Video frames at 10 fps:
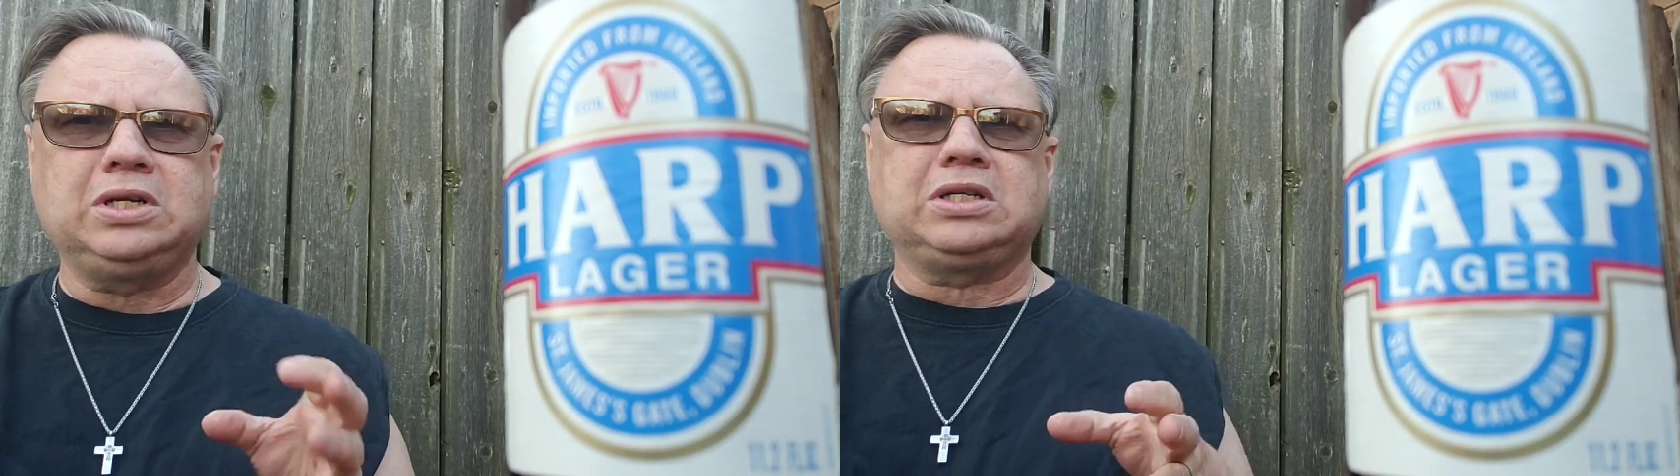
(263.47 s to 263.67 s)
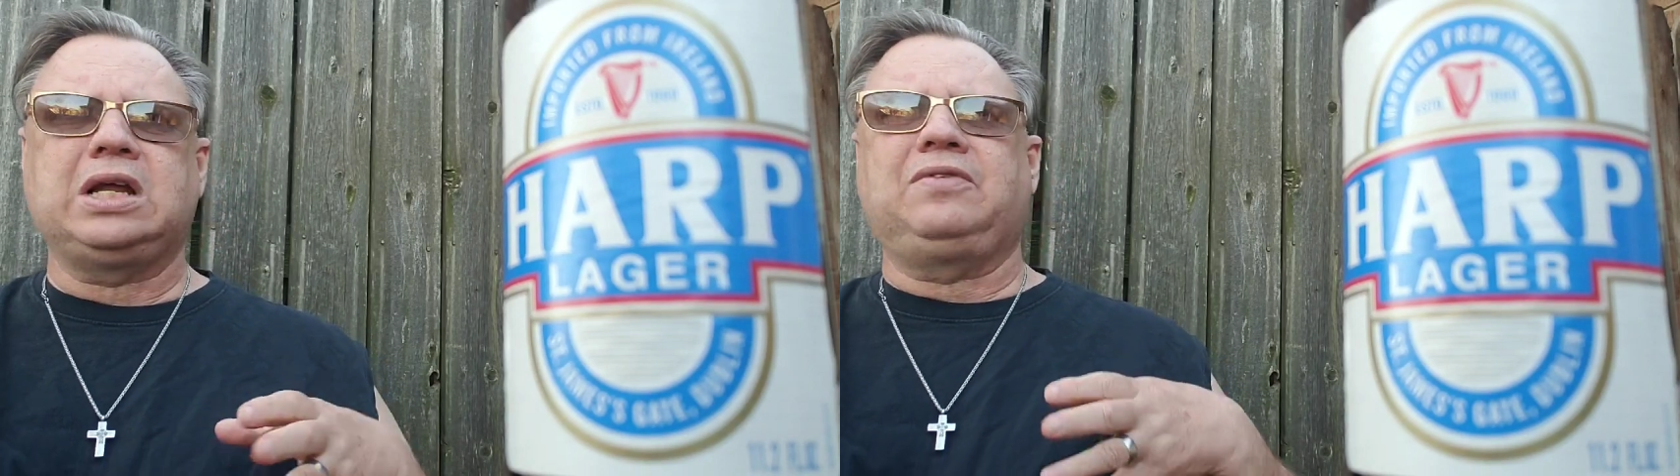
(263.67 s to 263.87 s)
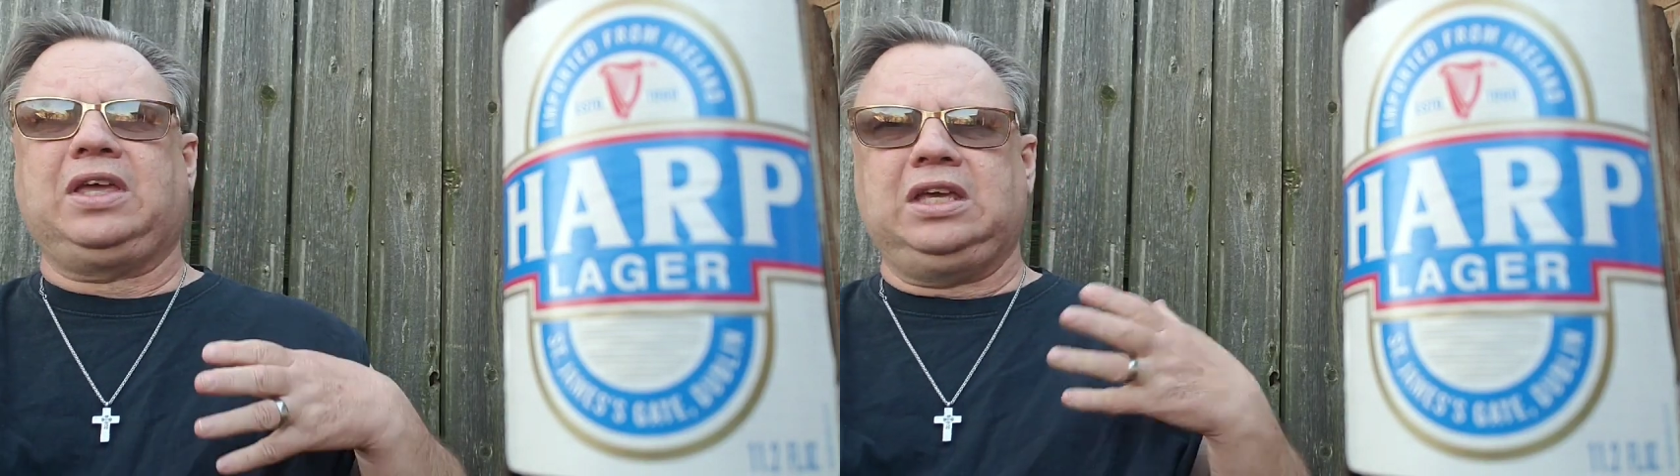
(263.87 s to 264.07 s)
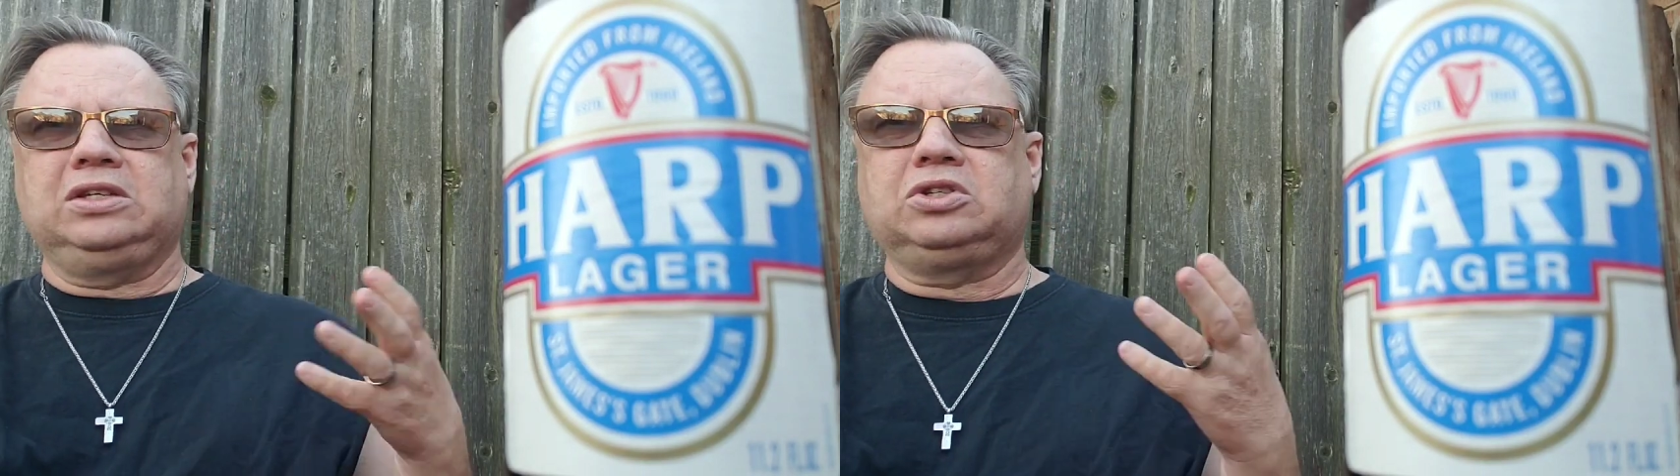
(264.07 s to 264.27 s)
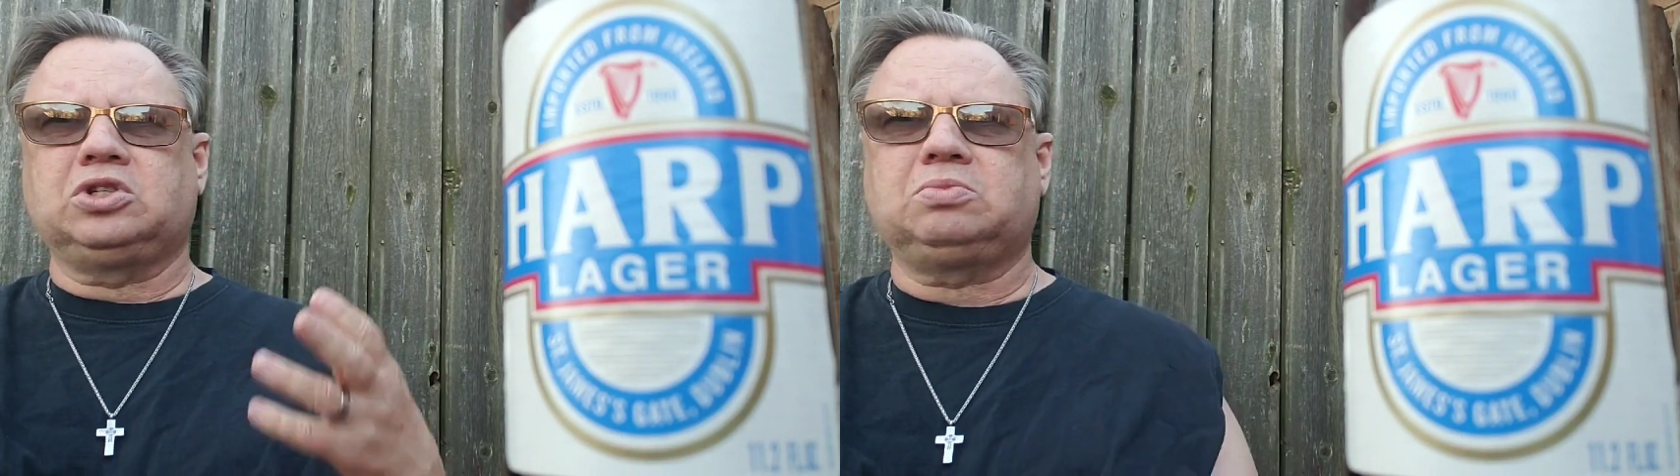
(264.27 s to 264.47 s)
Just kind of a
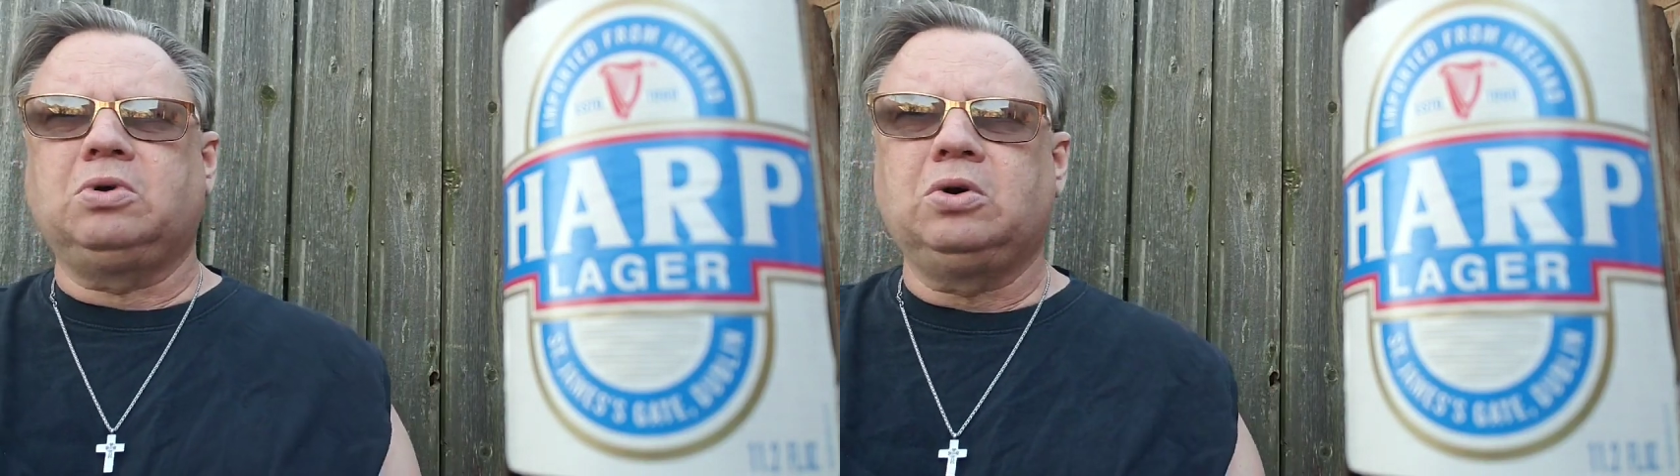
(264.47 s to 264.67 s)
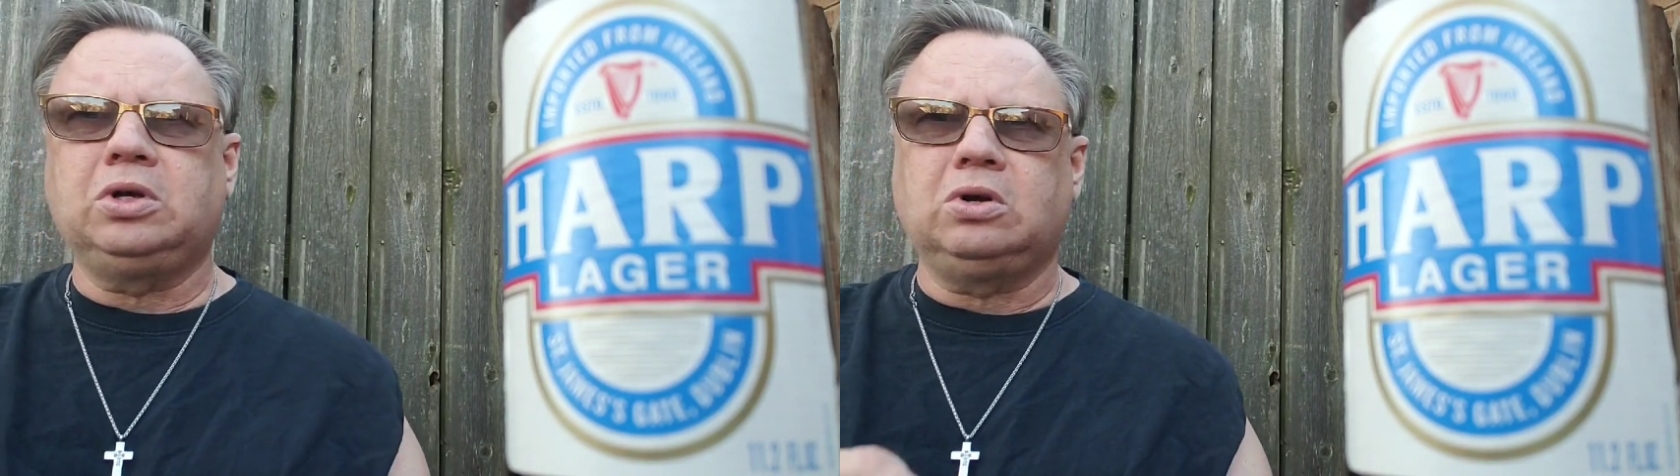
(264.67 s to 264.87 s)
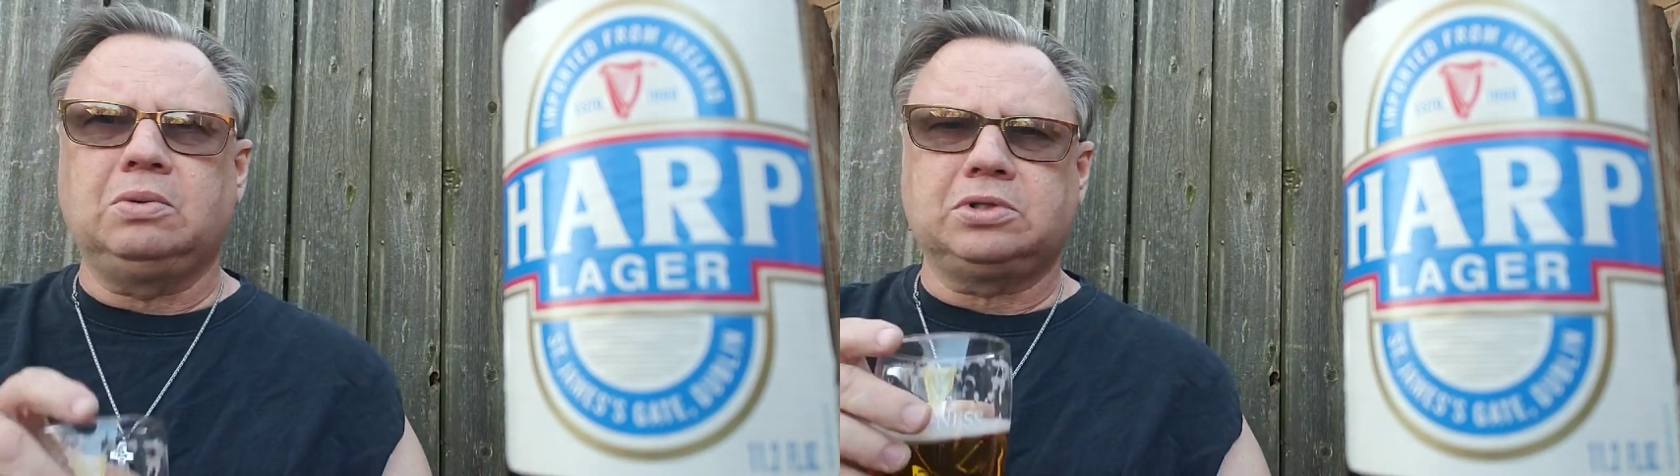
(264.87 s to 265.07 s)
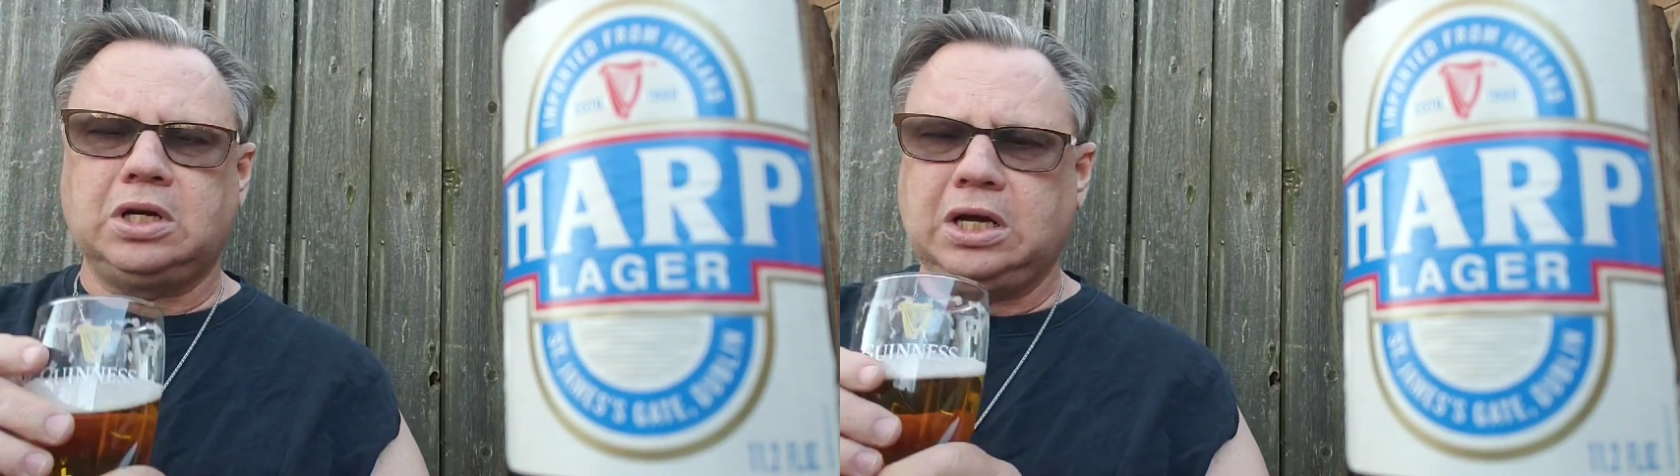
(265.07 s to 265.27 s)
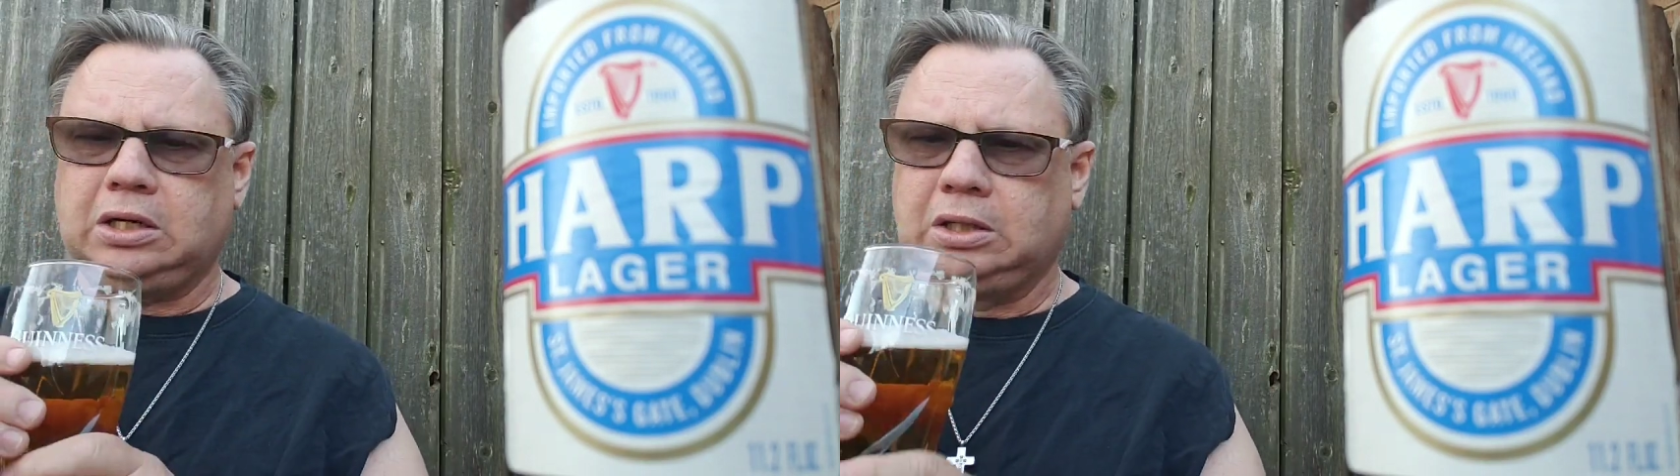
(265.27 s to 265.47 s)
kiss of smoke, you know what I'm
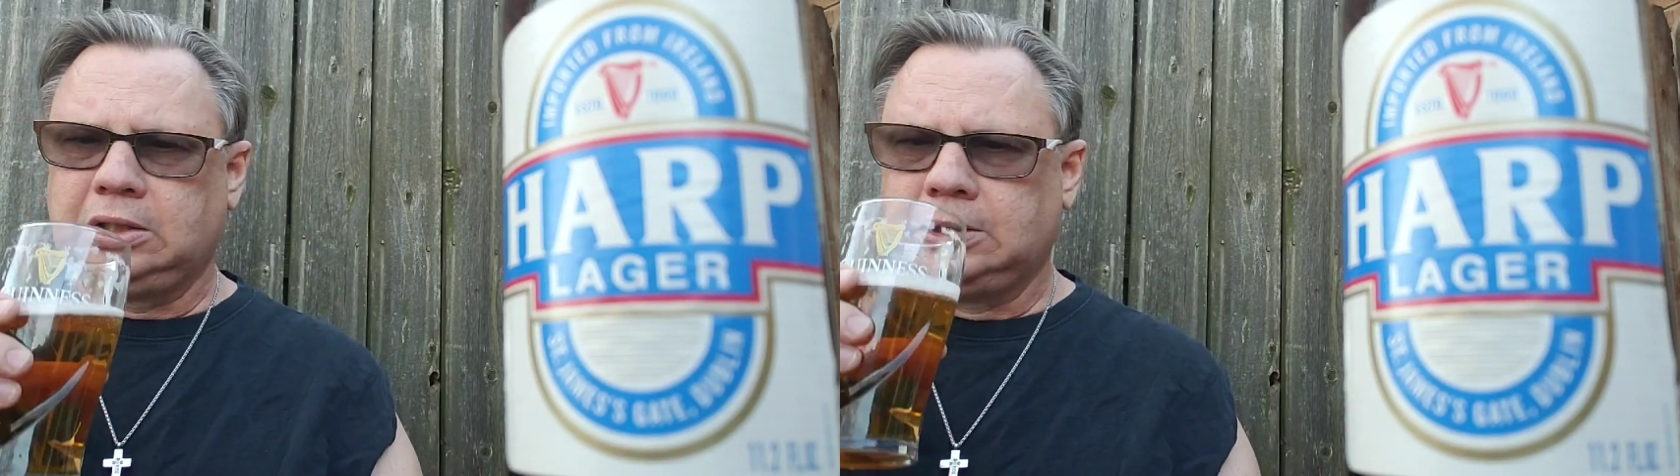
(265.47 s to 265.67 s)
saying?